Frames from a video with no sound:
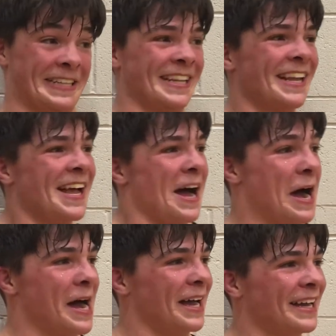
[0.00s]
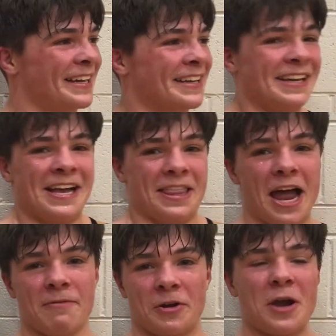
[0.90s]
uh, I
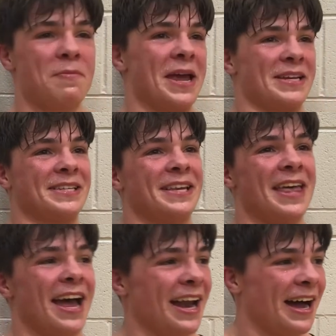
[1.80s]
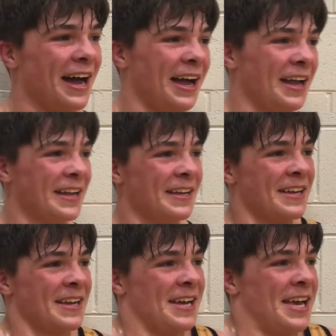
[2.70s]
have a great pace. That, uh,
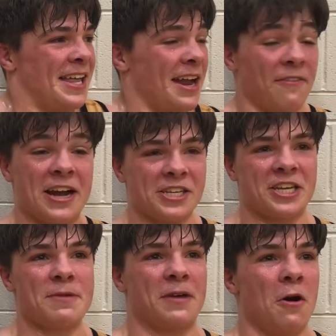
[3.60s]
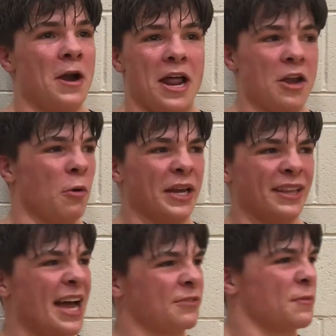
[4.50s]
that if I just keep going, no one
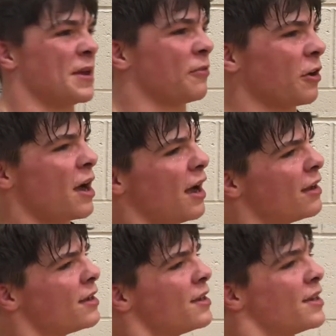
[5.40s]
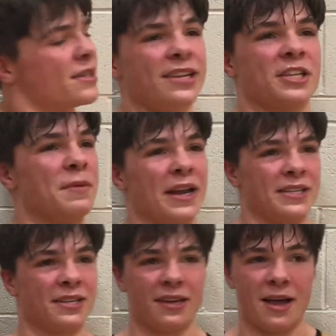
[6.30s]
can last for me for uh, six
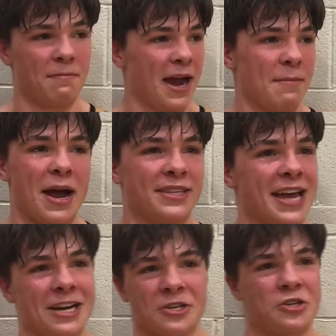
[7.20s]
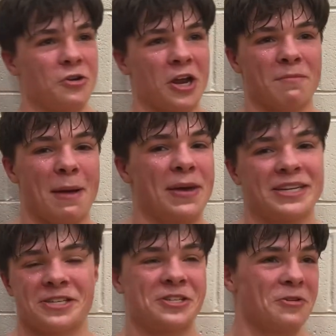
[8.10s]
minutes left. My, my attacks are too good, my
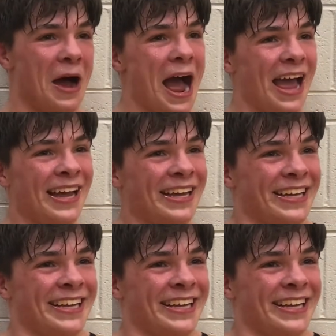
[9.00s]
pace is too high